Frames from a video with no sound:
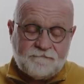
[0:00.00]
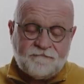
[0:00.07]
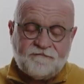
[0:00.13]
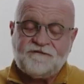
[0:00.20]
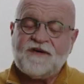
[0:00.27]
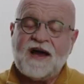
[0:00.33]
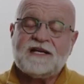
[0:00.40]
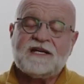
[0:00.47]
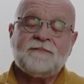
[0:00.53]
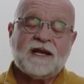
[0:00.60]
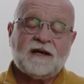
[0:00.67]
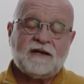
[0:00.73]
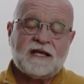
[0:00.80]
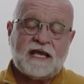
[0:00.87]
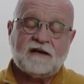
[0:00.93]

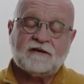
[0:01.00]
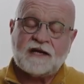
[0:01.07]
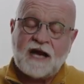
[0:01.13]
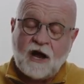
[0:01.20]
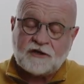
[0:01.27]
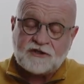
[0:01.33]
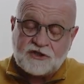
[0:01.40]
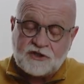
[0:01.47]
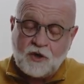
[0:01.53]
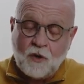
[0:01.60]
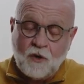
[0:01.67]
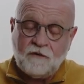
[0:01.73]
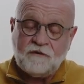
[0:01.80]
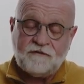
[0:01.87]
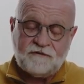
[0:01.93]
fundamental healing, our
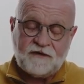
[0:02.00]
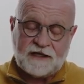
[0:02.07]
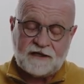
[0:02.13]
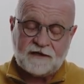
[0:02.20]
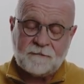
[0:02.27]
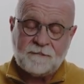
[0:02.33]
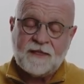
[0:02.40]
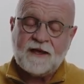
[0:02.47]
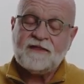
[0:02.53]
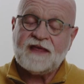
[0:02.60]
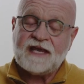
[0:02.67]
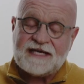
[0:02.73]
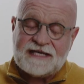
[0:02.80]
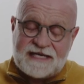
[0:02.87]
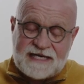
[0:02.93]
soul fear
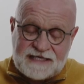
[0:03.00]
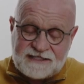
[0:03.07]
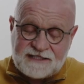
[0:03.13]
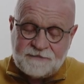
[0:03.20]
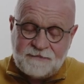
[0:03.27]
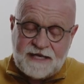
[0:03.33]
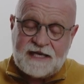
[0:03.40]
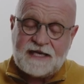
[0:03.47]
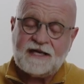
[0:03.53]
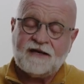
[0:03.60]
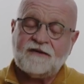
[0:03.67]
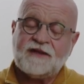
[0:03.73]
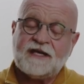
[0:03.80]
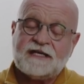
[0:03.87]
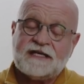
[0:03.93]
that needs to be
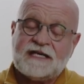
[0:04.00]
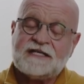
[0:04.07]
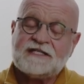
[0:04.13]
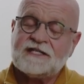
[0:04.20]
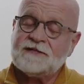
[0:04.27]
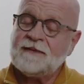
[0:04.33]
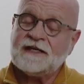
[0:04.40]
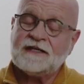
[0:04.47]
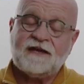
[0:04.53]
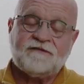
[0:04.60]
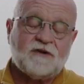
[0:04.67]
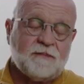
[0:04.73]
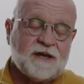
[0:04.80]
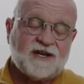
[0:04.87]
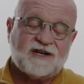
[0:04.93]
healed, that needs to be
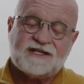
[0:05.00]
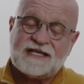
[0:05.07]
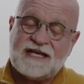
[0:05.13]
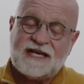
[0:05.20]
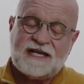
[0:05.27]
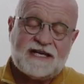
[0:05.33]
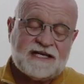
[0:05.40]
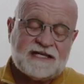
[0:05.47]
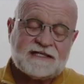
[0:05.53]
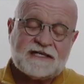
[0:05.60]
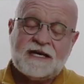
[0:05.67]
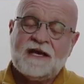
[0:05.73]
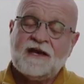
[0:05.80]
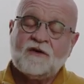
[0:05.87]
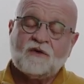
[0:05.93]
lifted, because it is
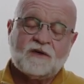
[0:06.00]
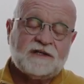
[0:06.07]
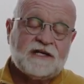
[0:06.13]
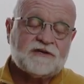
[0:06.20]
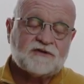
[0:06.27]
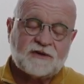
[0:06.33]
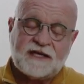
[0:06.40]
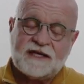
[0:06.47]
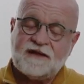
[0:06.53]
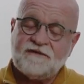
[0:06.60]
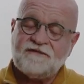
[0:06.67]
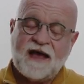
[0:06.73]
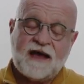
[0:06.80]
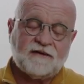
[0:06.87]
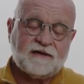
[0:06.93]
literally the
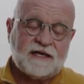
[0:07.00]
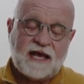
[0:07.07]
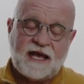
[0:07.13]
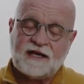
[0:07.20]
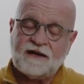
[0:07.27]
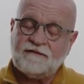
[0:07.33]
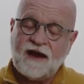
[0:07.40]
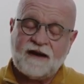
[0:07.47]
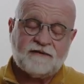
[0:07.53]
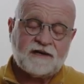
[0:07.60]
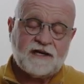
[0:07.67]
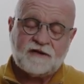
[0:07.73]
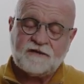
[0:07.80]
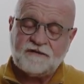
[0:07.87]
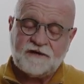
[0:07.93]
fountainhead of
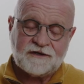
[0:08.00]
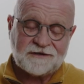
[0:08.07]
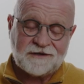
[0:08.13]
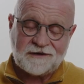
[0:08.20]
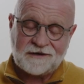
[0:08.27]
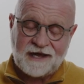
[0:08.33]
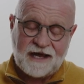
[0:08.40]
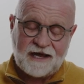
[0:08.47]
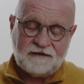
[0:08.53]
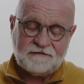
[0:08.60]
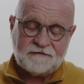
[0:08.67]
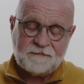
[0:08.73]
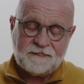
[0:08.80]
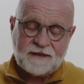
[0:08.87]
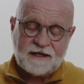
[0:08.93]
every other fear in our life.